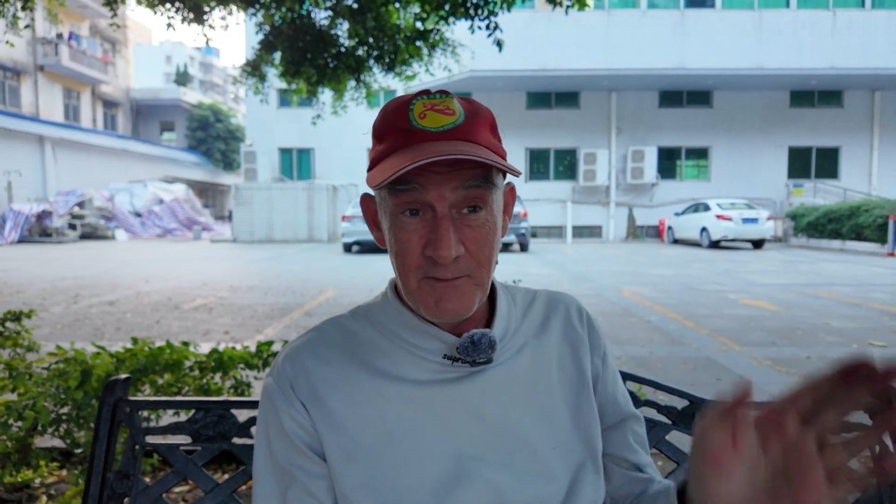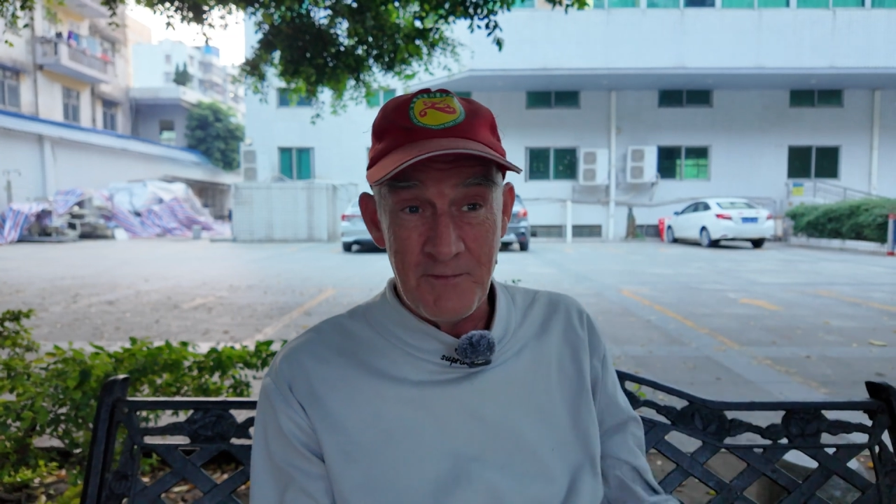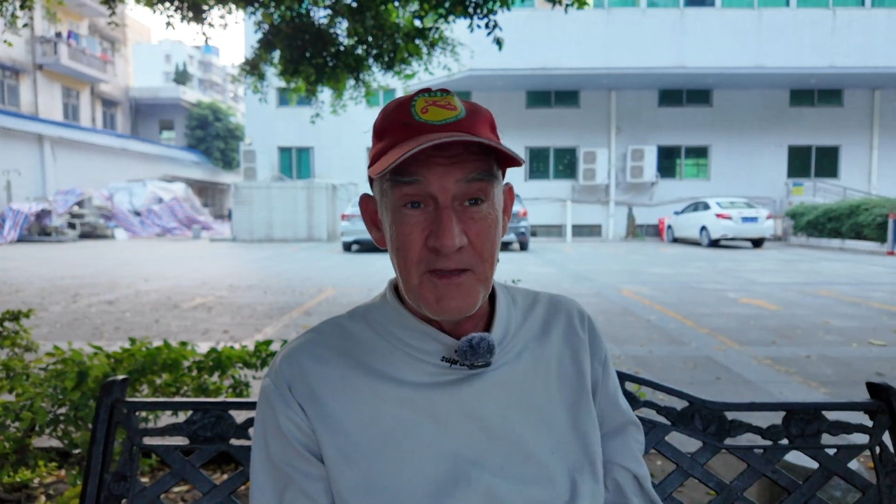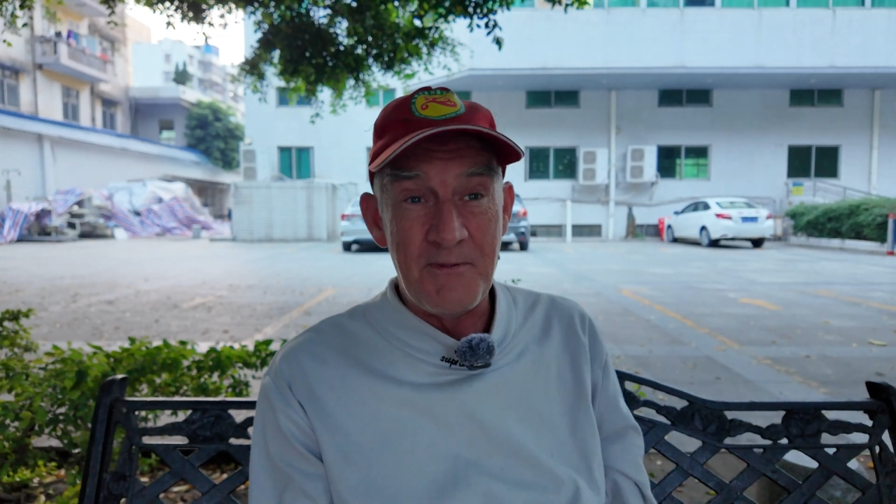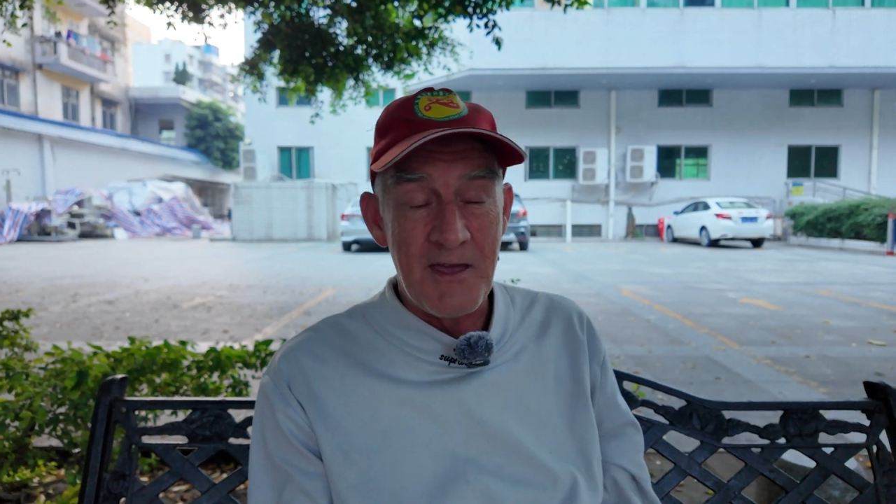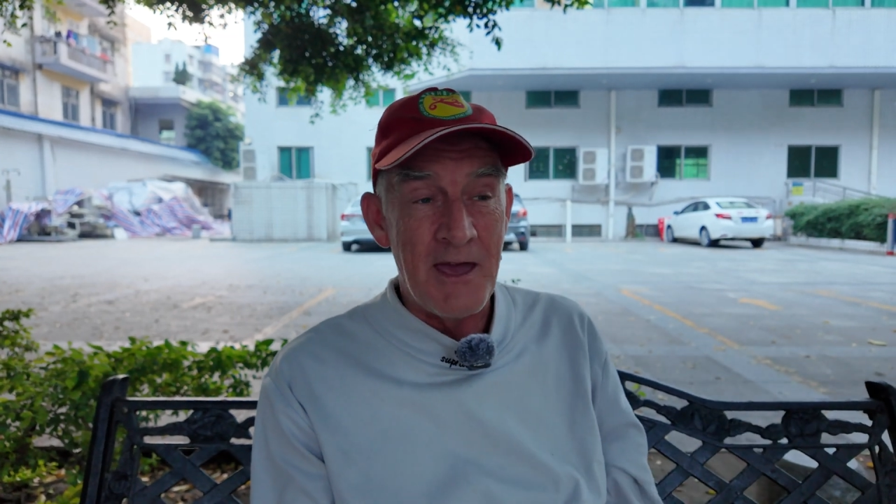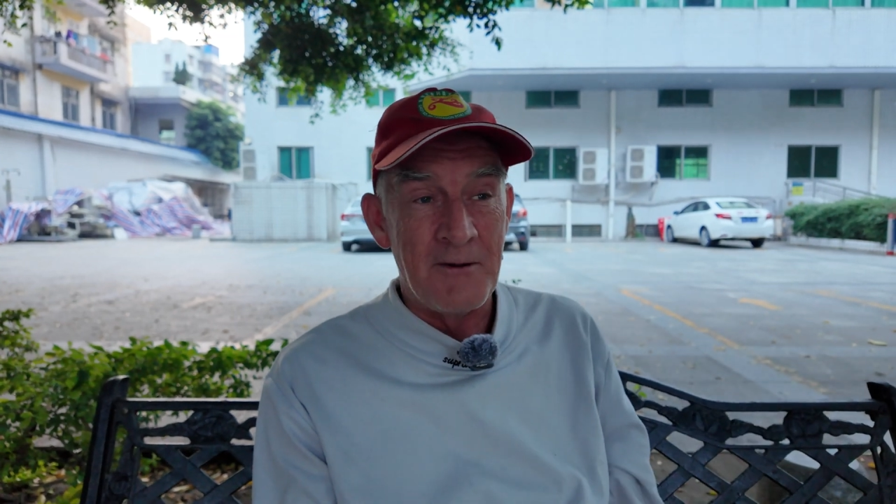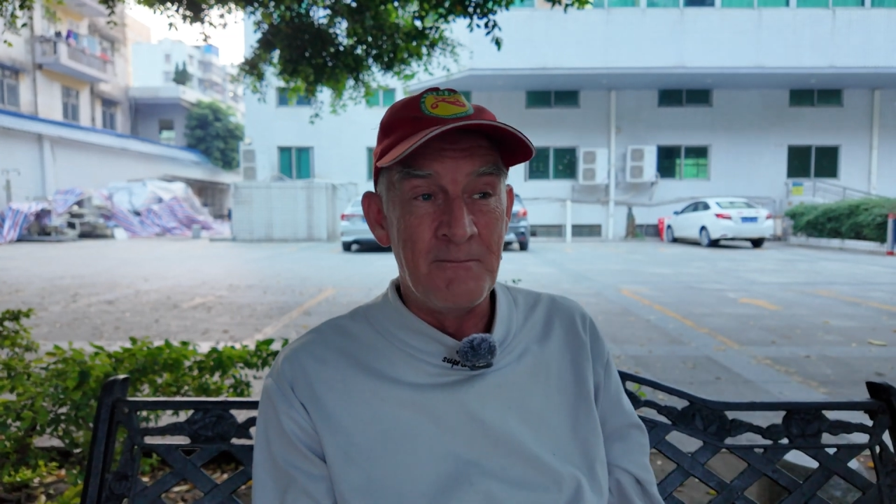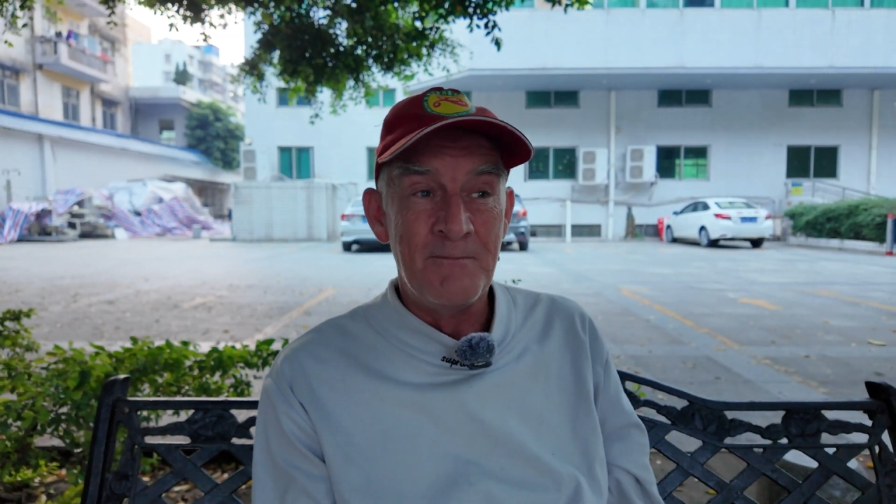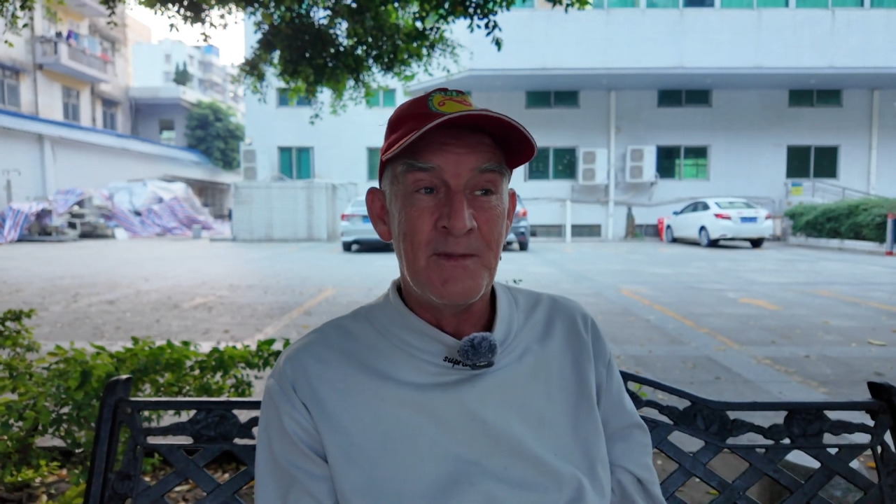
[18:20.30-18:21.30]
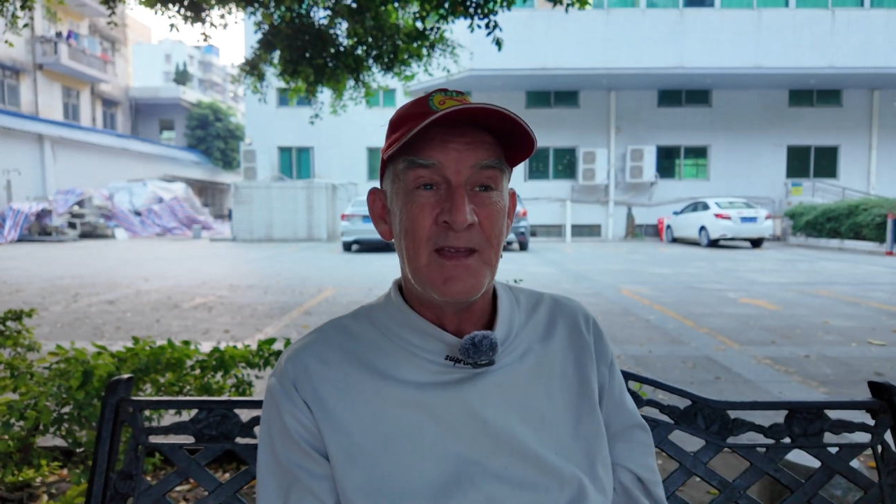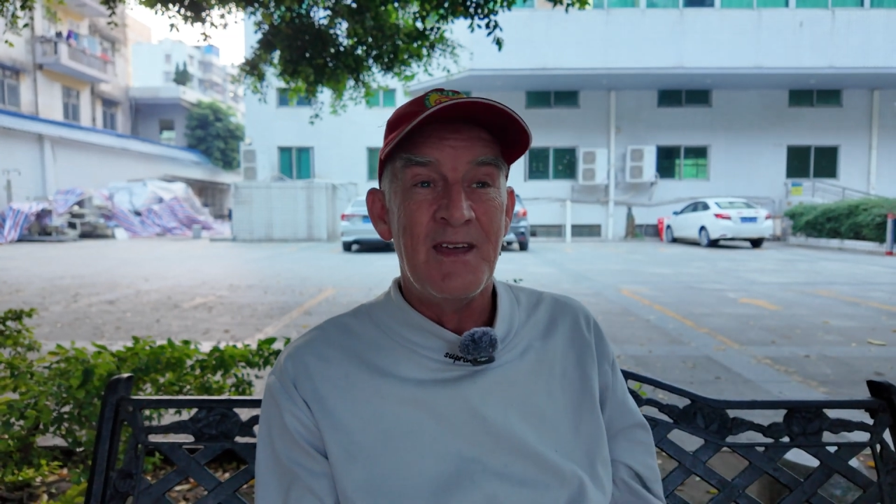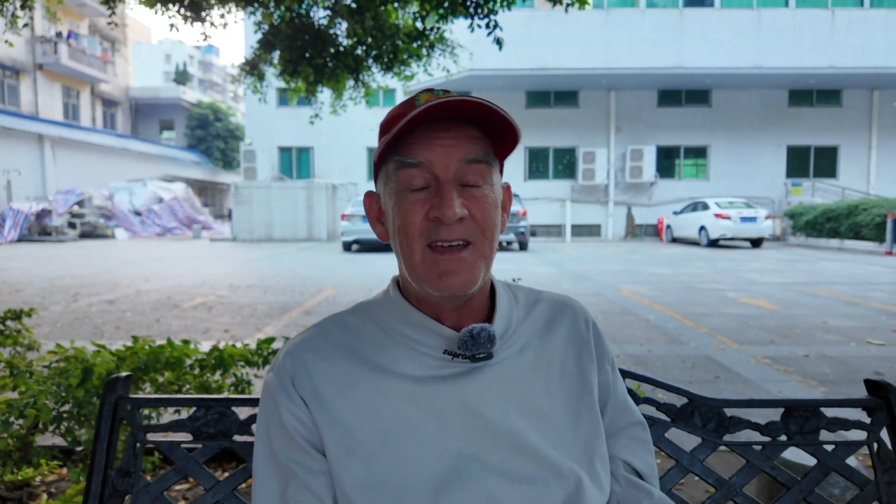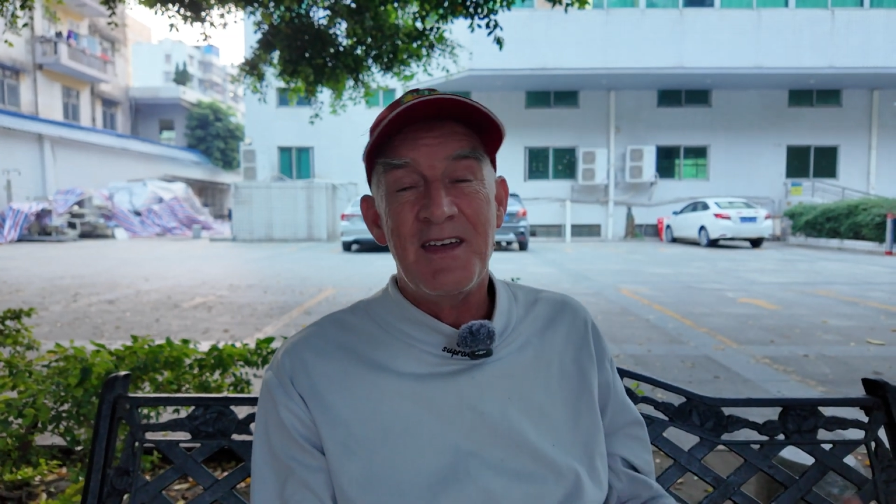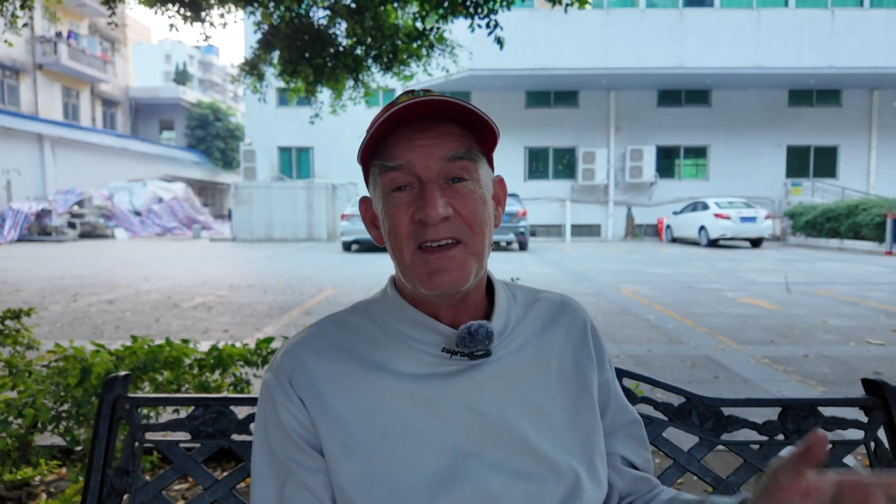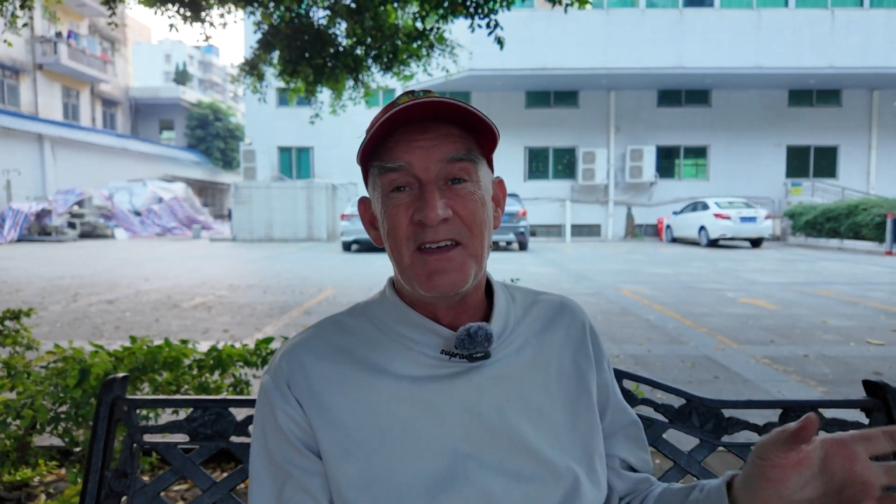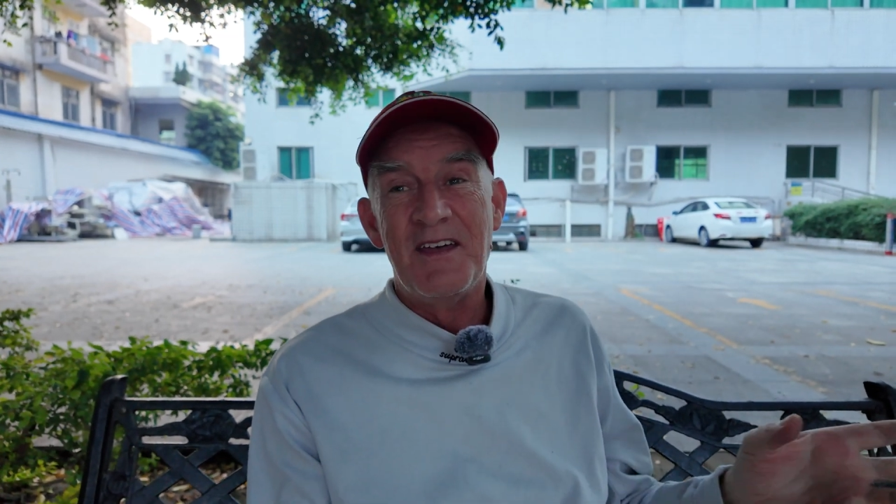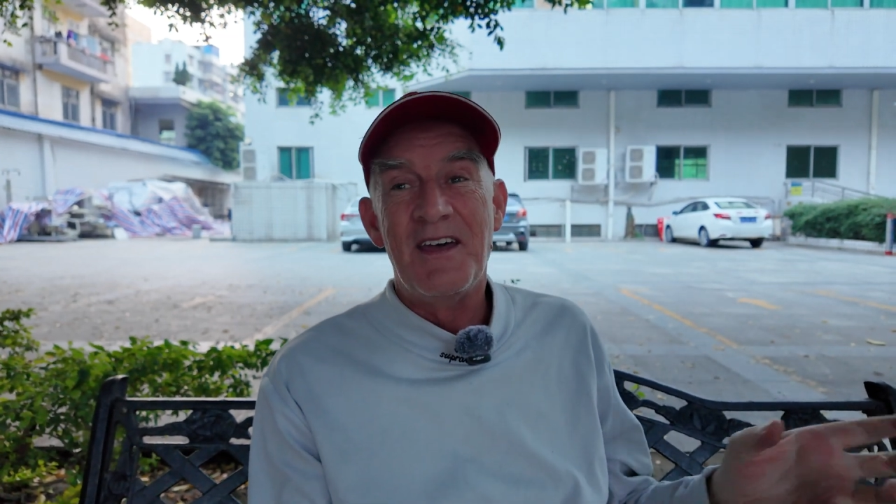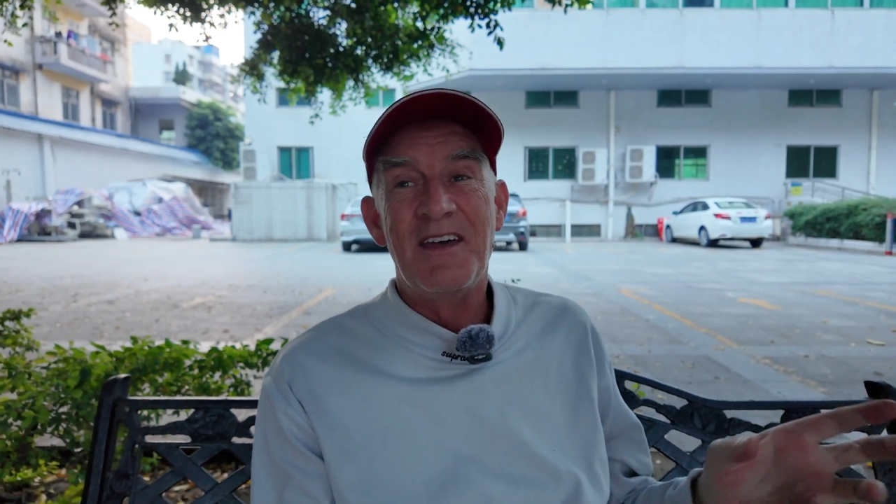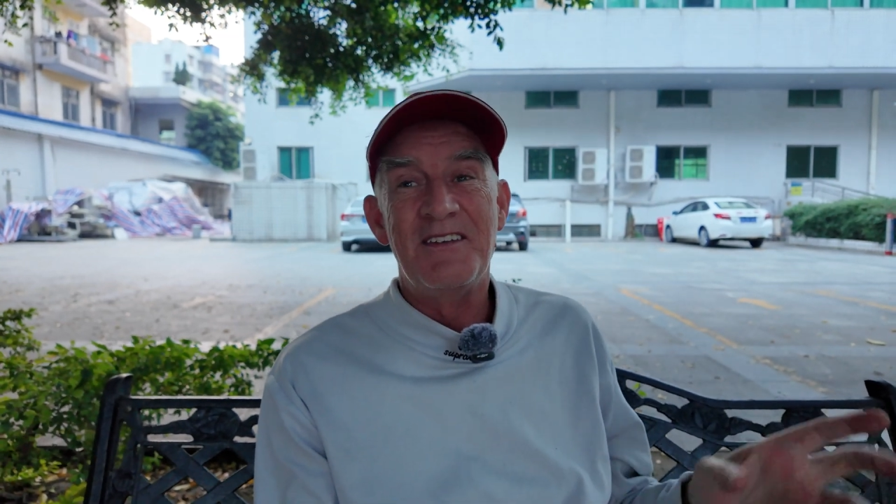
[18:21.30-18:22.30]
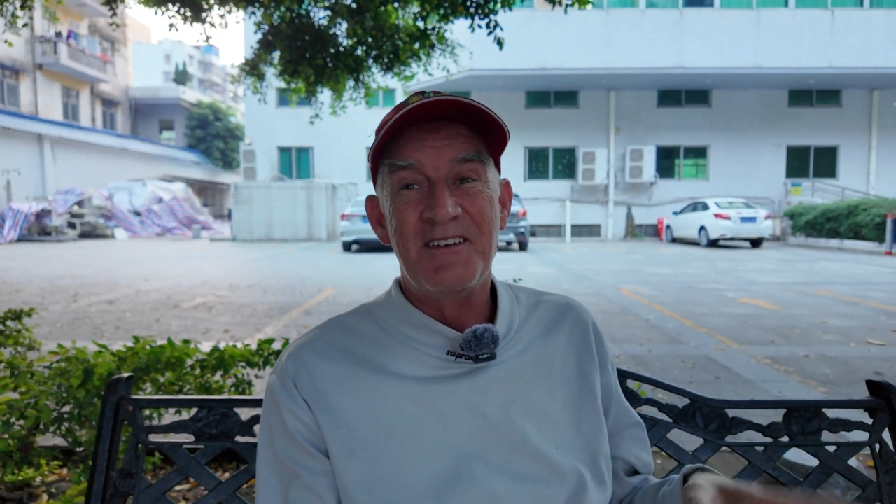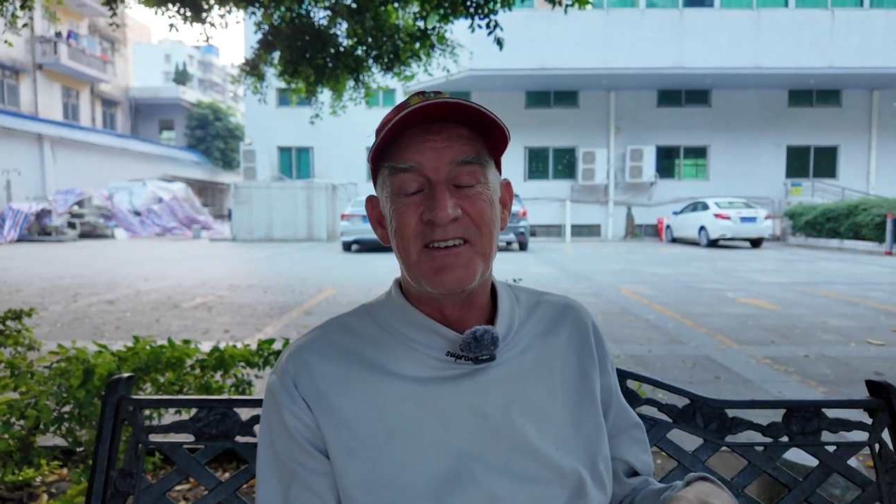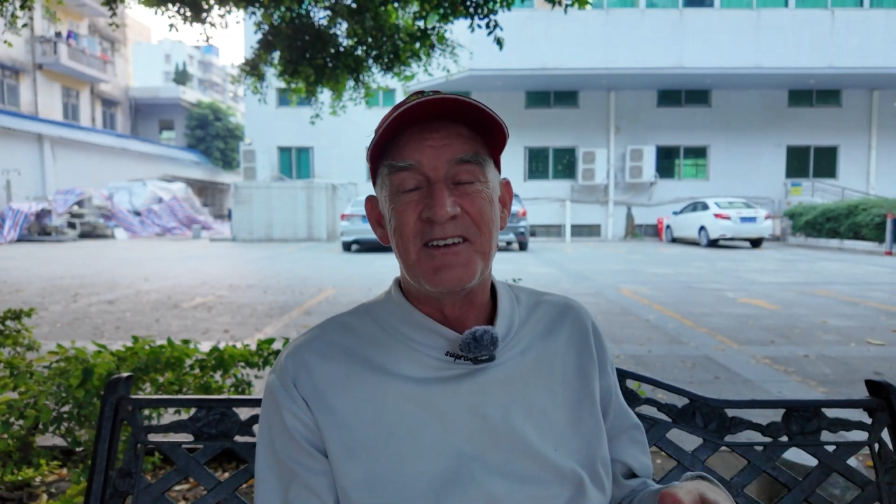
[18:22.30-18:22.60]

VPN. You